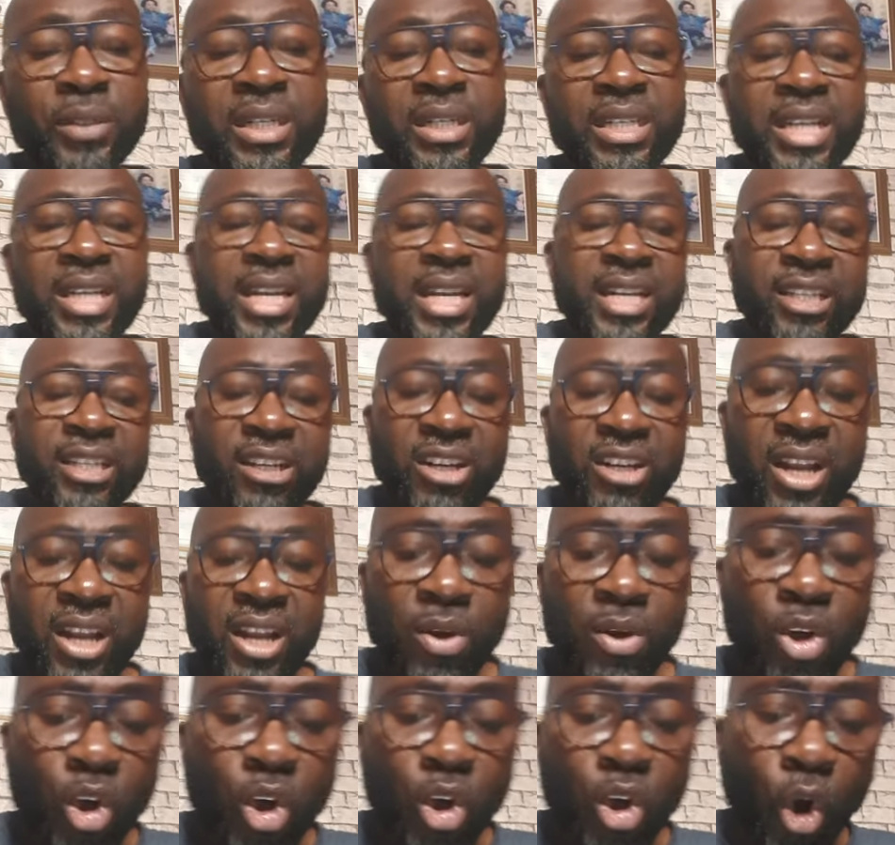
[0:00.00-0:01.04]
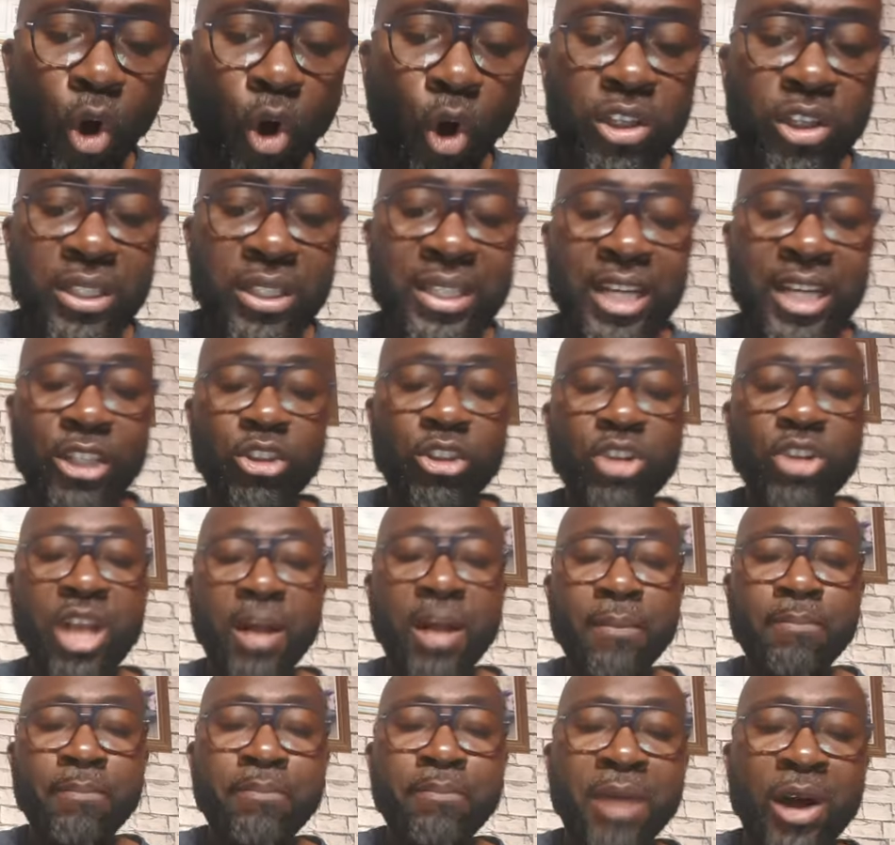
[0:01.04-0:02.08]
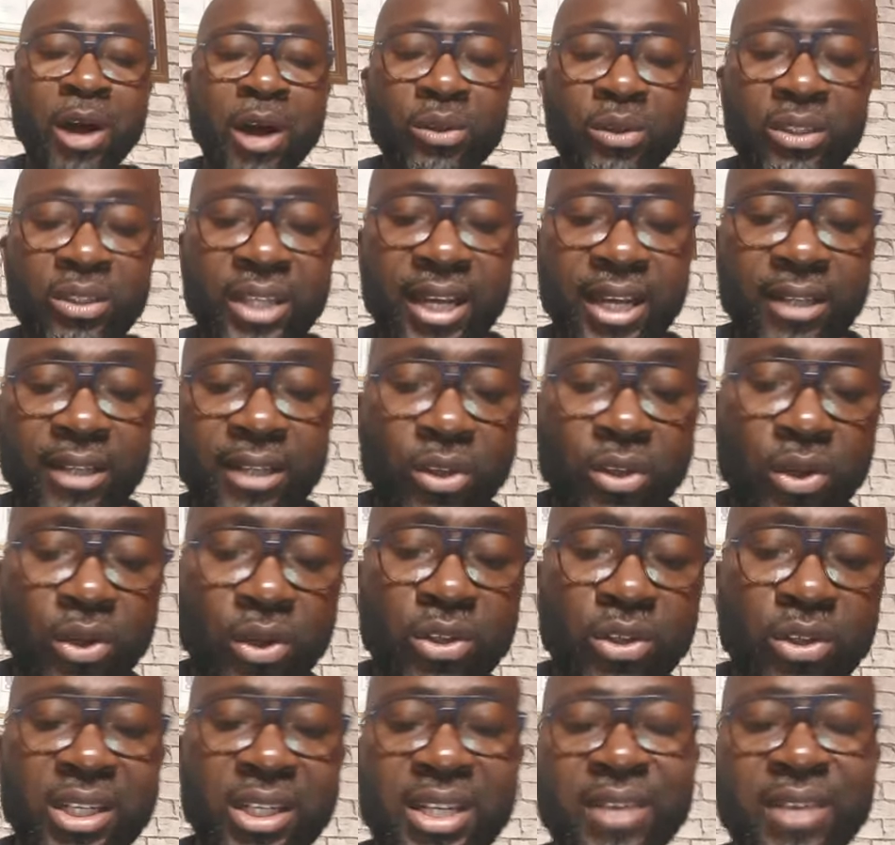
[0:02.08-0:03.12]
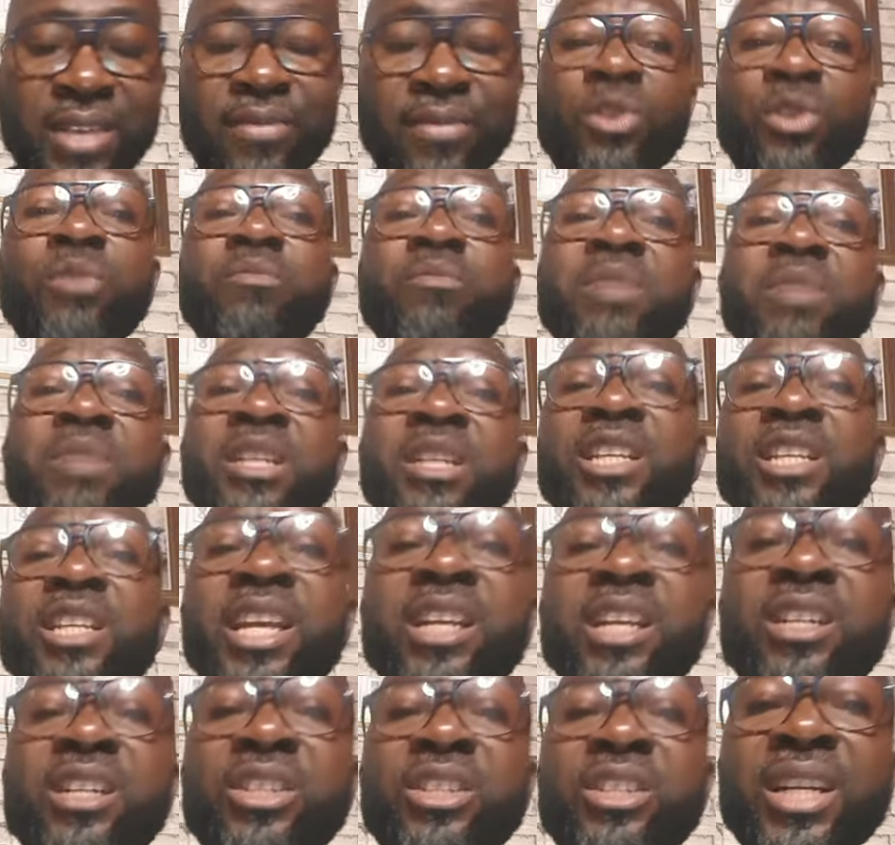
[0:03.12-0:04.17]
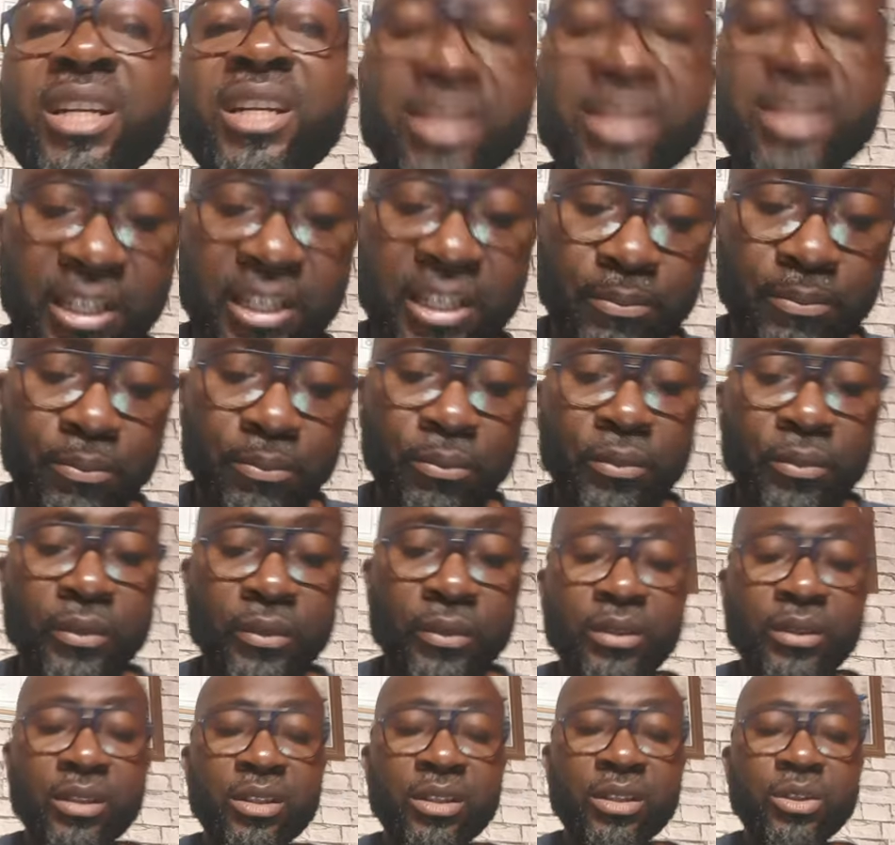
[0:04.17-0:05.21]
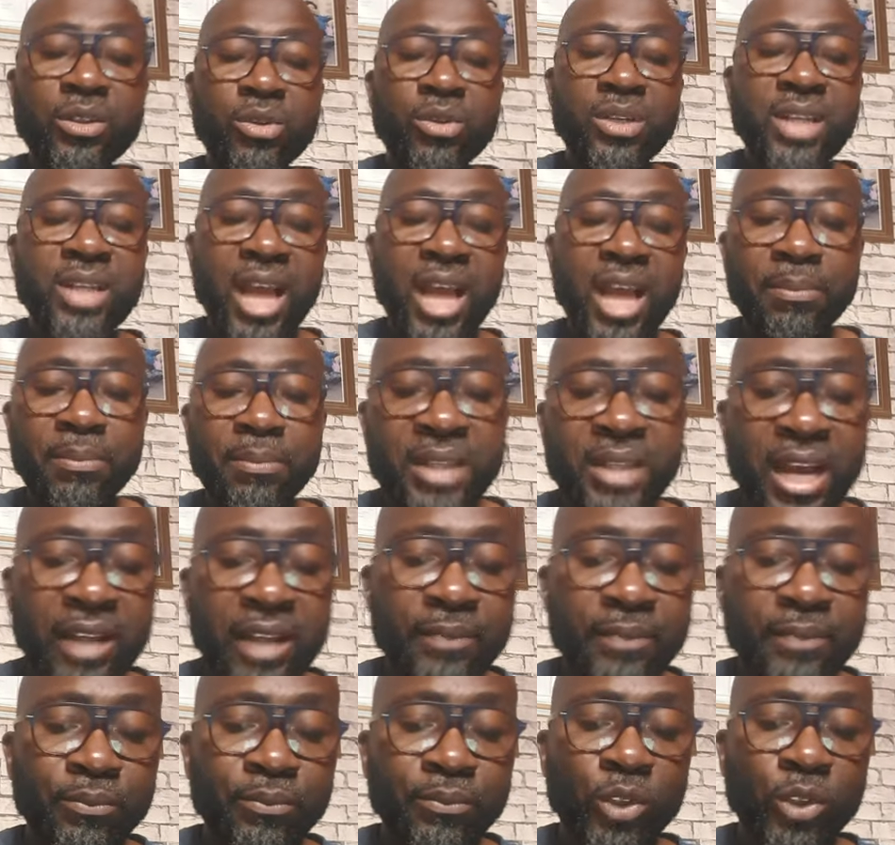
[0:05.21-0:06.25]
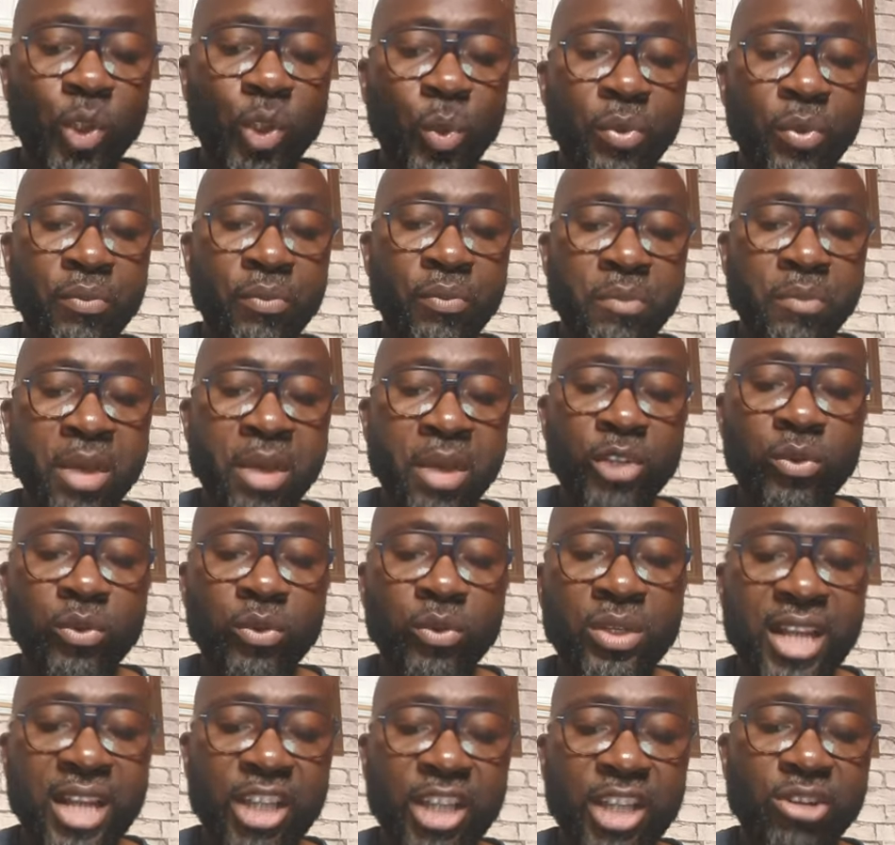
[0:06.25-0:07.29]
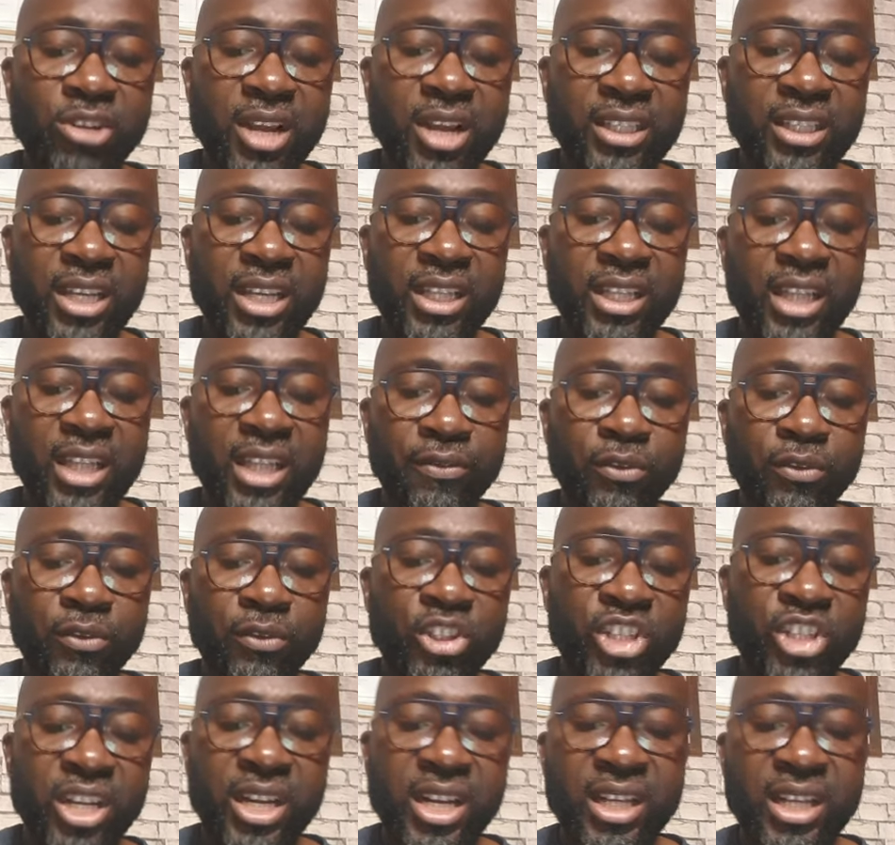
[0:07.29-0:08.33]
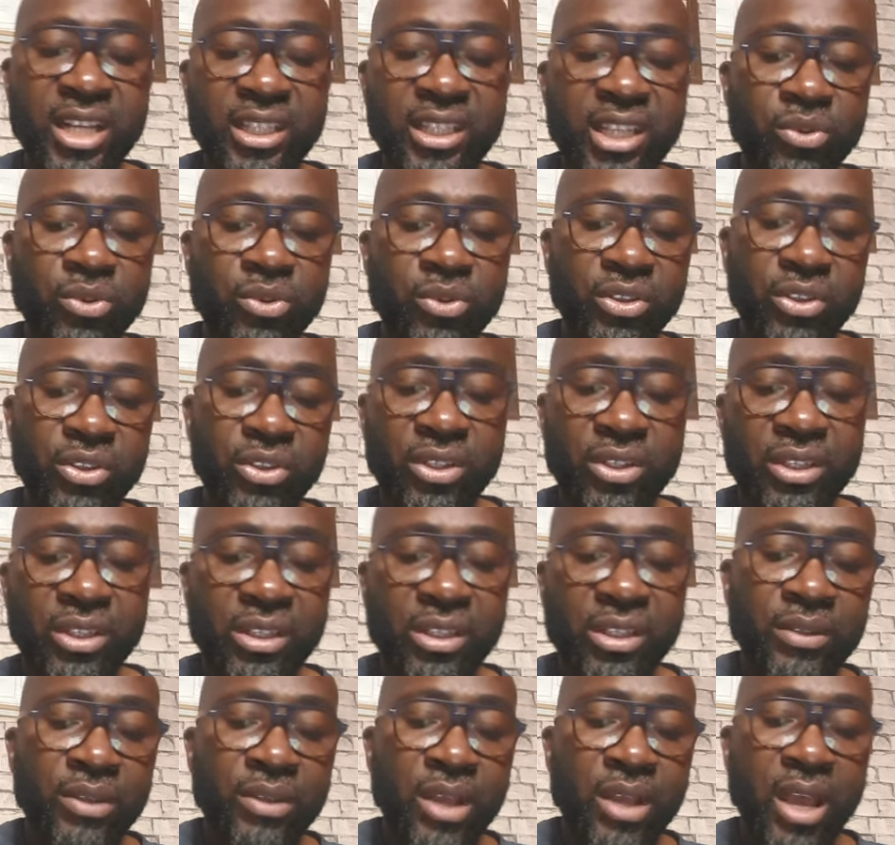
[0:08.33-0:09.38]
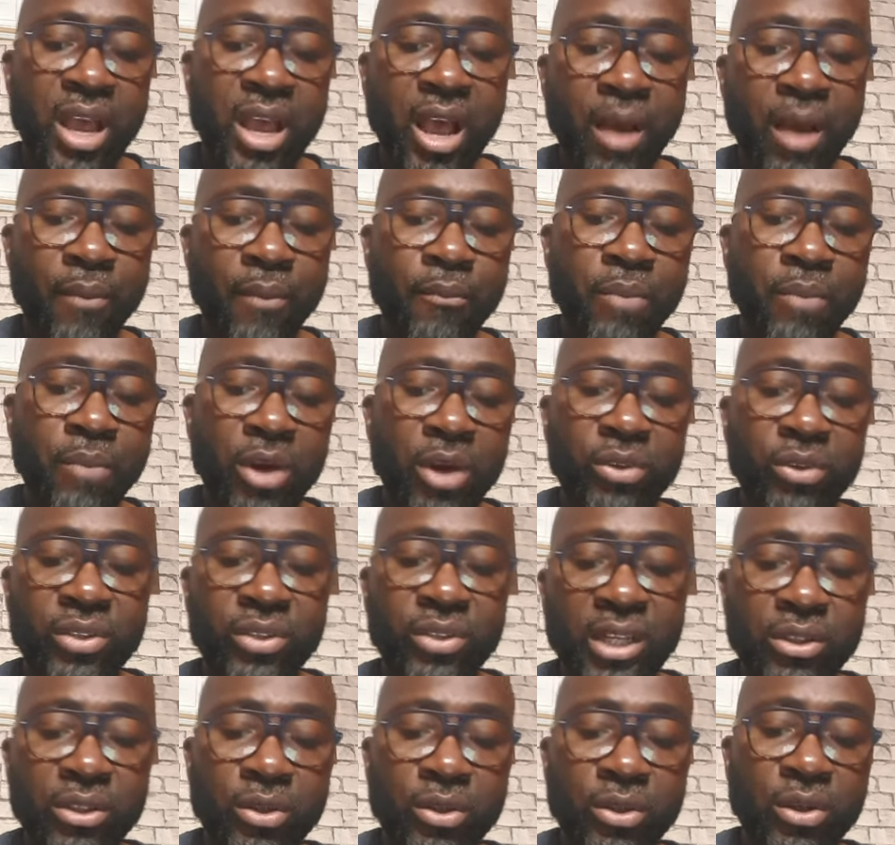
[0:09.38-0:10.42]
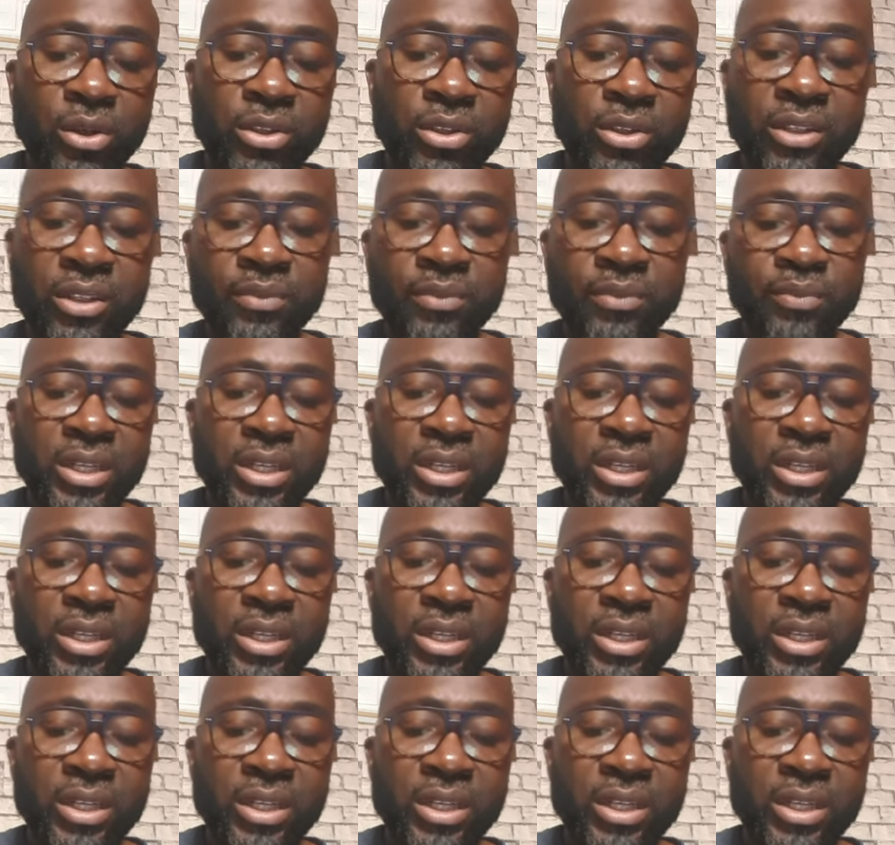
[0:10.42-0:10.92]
Then there's another one called National Biotechnology Development Agency, you know, NAPDA, to be merged with National Center for Genetic Resources and Biotechnology,